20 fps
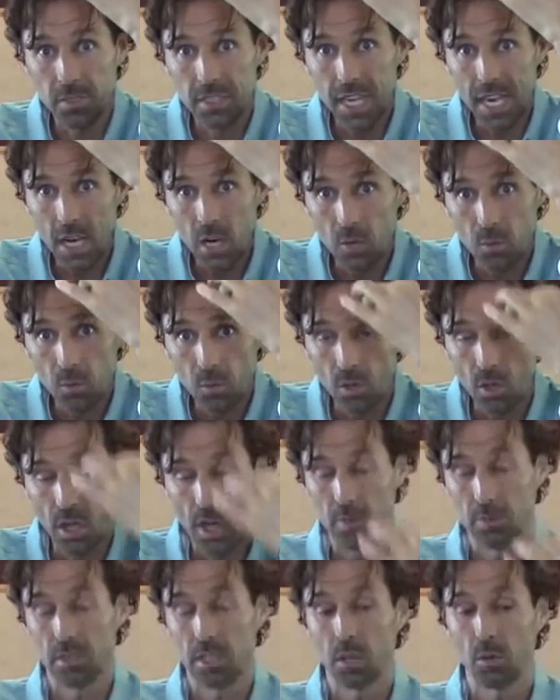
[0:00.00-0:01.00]
downward,
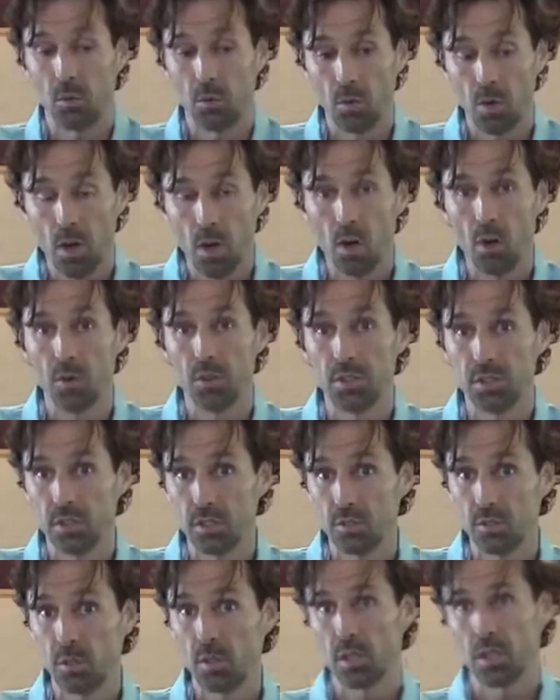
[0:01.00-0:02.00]
I was like, whoa, this
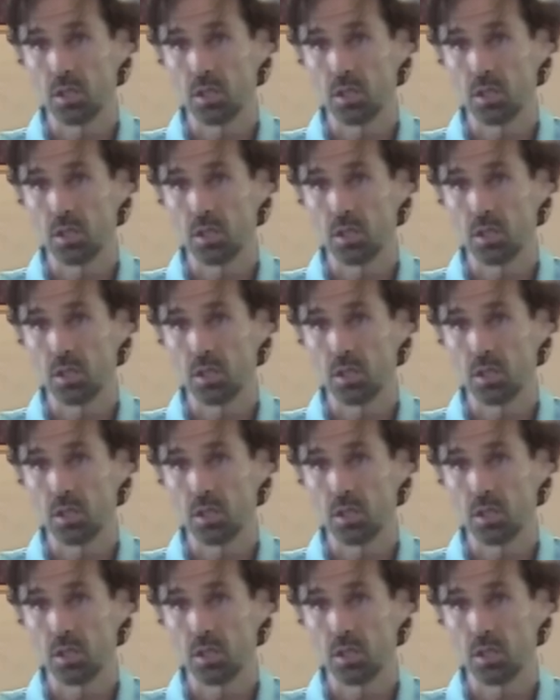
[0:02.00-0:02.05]
is really